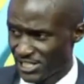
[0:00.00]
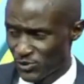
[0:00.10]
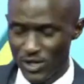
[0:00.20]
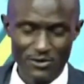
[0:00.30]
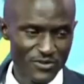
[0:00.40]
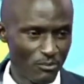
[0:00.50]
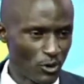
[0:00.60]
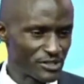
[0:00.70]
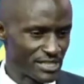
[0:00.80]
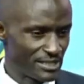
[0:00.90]
is one of the
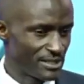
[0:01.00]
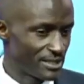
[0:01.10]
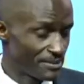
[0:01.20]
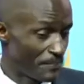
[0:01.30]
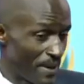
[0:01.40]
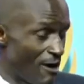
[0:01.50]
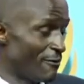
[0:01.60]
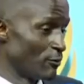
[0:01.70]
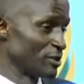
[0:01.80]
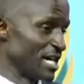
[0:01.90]
most
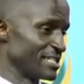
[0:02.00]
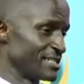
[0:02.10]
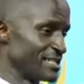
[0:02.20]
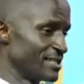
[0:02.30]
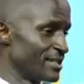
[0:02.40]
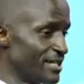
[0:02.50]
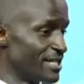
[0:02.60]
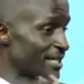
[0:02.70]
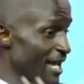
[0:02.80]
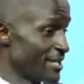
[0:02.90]
powerful churches
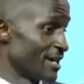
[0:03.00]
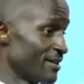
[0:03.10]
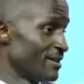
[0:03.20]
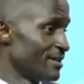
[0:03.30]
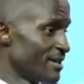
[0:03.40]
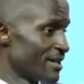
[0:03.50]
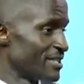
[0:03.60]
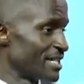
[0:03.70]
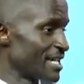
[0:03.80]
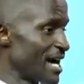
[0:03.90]
in Kenya
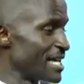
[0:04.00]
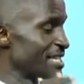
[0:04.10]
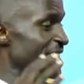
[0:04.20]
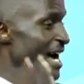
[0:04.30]
that has an